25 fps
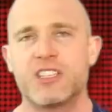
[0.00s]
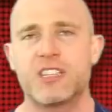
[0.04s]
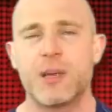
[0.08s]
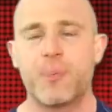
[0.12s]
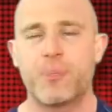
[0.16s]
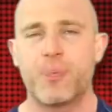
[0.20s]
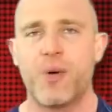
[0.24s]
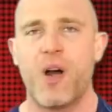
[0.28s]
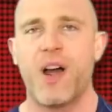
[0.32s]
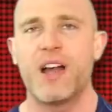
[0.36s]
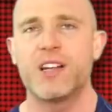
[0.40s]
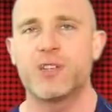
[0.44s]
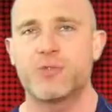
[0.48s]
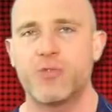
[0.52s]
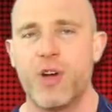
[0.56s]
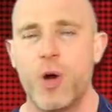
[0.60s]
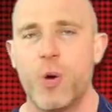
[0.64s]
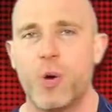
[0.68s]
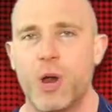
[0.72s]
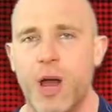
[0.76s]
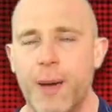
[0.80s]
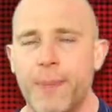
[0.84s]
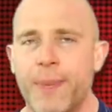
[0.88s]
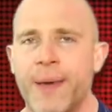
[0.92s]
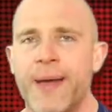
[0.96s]
the surprise
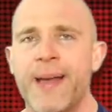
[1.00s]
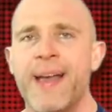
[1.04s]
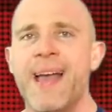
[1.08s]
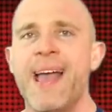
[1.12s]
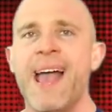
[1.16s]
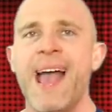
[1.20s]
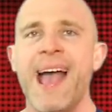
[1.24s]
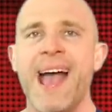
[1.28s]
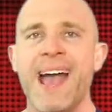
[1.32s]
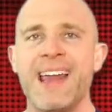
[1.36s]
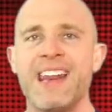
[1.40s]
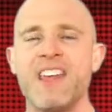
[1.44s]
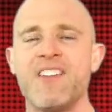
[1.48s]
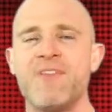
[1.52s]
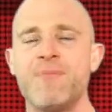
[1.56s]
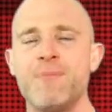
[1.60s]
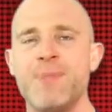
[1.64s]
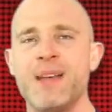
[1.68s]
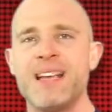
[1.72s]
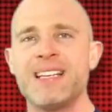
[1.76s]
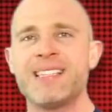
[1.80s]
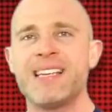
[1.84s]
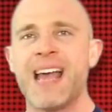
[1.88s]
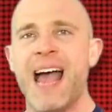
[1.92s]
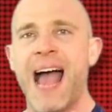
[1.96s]
roll-up. And if
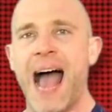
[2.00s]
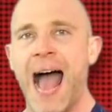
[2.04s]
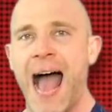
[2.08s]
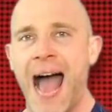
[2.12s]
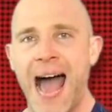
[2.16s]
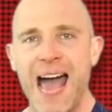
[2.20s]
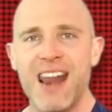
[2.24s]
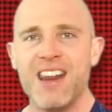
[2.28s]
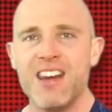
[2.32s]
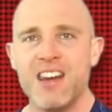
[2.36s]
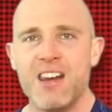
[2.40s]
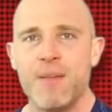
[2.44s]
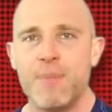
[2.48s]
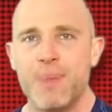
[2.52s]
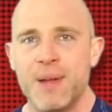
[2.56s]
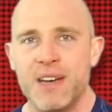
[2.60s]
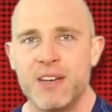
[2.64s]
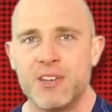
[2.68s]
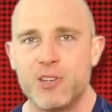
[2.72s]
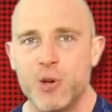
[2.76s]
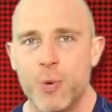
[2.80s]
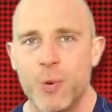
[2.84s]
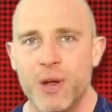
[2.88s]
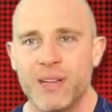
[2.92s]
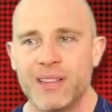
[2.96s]
Miz hadn't have
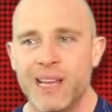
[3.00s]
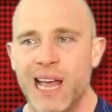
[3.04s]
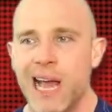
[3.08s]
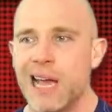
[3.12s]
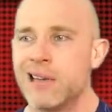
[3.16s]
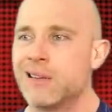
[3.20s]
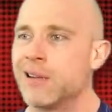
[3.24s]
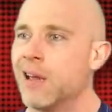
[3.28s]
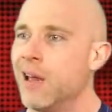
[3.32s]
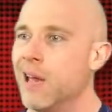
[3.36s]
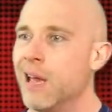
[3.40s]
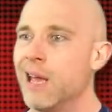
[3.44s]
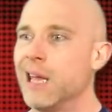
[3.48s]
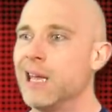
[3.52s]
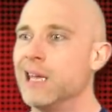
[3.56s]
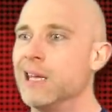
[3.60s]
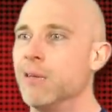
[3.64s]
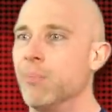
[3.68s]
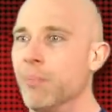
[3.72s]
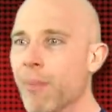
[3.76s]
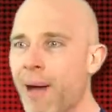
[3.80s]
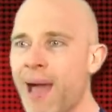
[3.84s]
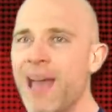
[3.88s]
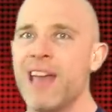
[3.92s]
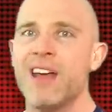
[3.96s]
been doing that,
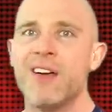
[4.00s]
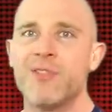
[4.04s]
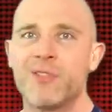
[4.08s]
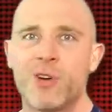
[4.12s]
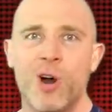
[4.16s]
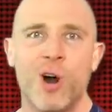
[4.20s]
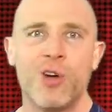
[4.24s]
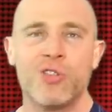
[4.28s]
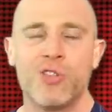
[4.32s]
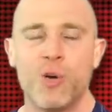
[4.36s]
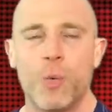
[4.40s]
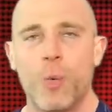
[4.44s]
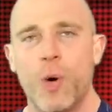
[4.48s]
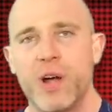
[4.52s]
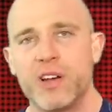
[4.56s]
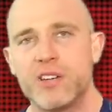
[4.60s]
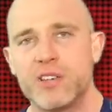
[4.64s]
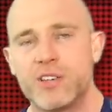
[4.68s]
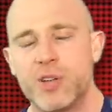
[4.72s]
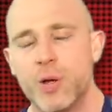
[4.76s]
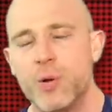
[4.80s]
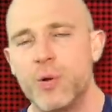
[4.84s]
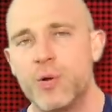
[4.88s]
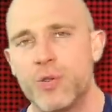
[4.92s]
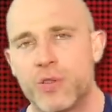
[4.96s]
he may have got the
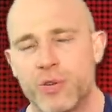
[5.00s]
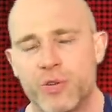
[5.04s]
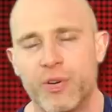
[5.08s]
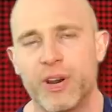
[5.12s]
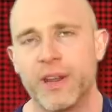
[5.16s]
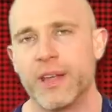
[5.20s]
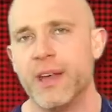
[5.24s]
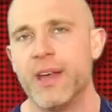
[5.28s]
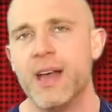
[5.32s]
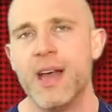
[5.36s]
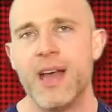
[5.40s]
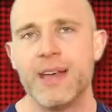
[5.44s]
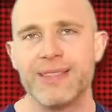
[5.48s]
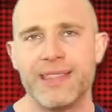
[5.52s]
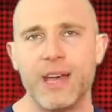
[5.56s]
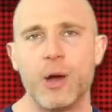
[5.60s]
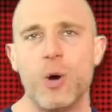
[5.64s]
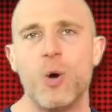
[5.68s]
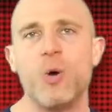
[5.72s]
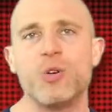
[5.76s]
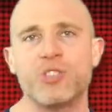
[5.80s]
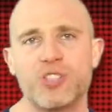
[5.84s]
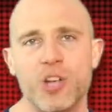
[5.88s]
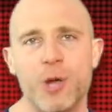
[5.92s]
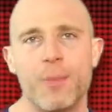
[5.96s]
1-2-3. That
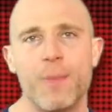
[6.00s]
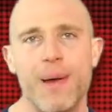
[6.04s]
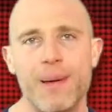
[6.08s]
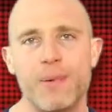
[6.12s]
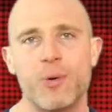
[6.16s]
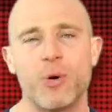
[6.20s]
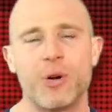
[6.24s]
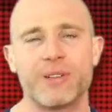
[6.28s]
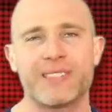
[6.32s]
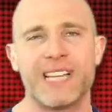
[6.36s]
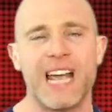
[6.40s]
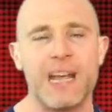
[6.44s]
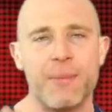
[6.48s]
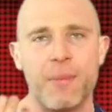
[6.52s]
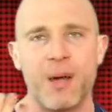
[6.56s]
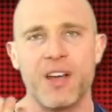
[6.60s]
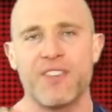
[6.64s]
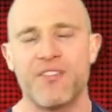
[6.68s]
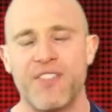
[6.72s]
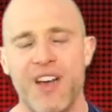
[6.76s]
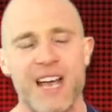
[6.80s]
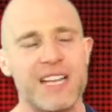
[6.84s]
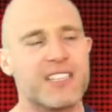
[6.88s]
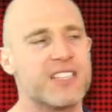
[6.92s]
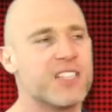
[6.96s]
also made me want to take my
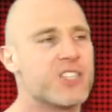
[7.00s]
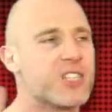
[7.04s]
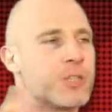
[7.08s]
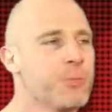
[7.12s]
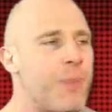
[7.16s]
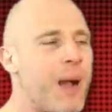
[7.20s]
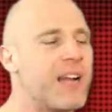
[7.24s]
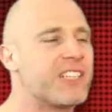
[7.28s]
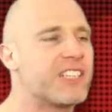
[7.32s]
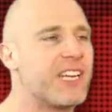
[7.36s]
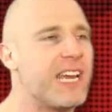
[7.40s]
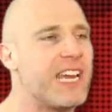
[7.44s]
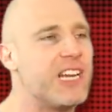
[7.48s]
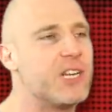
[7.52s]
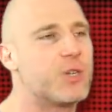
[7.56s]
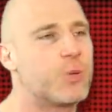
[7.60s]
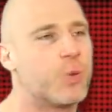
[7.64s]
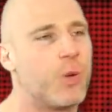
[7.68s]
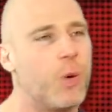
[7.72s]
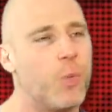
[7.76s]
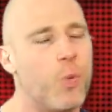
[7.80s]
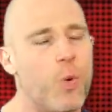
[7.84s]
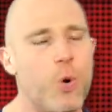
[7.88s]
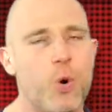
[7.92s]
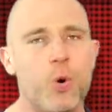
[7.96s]
face and smash it
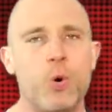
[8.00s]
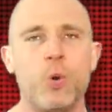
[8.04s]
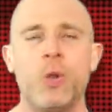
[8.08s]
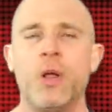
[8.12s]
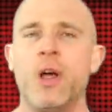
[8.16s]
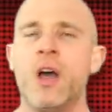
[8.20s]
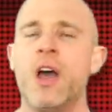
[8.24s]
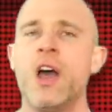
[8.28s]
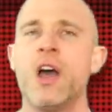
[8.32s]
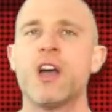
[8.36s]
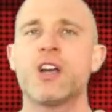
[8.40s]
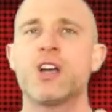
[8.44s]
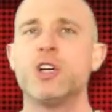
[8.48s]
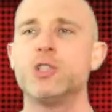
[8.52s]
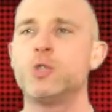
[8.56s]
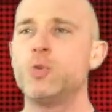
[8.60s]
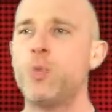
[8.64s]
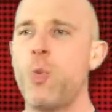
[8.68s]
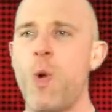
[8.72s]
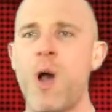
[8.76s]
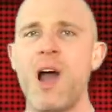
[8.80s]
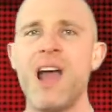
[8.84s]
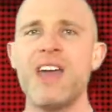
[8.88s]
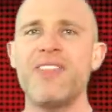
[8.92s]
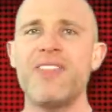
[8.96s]
into a wall, because
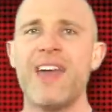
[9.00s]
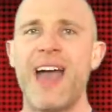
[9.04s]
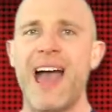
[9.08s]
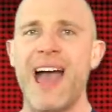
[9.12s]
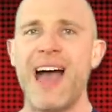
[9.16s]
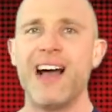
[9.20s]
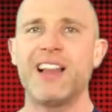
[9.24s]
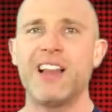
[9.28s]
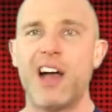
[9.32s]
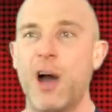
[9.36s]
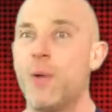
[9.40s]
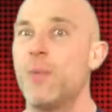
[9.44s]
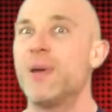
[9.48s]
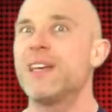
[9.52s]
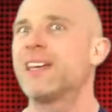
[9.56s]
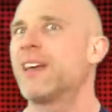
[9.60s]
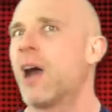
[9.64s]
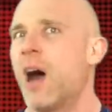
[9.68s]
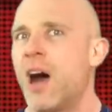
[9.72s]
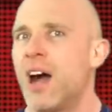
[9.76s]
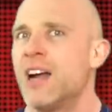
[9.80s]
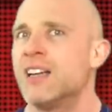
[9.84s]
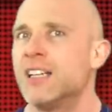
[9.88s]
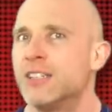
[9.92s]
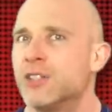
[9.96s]
why the hell are we
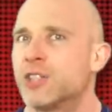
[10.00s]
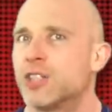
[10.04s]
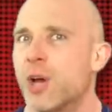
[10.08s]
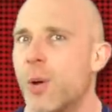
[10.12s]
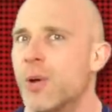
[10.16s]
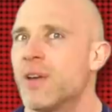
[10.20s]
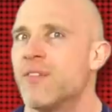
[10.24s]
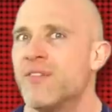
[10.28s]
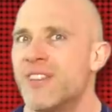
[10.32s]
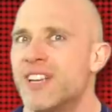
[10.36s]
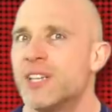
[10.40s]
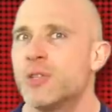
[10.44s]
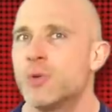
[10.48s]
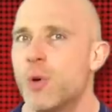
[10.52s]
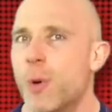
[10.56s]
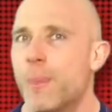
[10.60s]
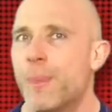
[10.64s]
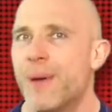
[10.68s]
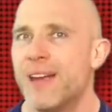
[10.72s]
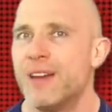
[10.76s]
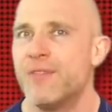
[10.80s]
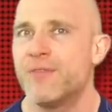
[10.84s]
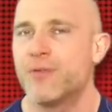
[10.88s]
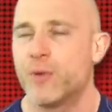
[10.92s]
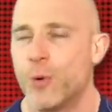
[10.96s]
kind of showing visual
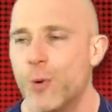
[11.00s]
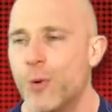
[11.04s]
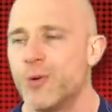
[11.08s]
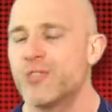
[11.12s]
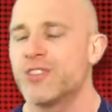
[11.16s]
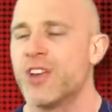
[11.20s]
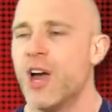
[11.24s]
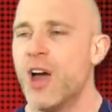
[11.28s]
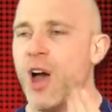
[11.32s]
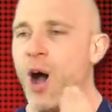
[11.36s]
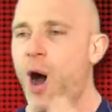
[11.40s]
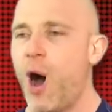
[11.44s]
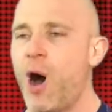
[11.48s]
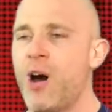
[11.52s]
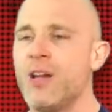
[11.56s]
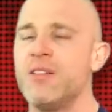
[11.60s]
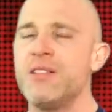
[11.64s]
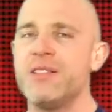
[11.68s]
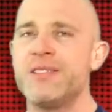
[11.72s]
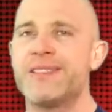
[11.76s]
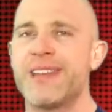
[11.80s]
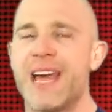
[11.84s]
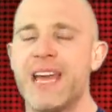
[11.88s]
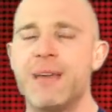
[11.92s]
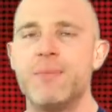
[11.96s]
pinfalls
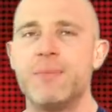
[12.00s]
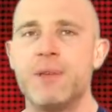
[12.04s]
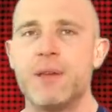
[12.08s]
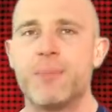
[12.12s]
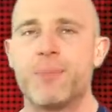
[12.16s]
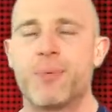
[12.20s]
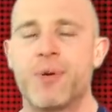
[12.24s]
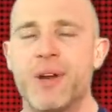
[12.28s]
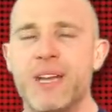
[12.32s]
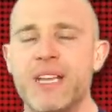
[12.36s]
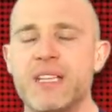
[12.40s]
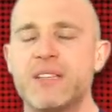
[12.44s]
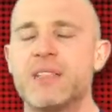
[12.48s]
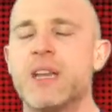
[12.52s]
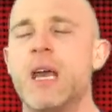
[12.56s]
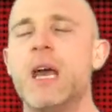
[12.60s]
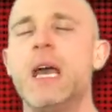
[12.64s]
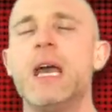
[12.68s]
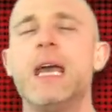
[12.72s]
on Damian Priest?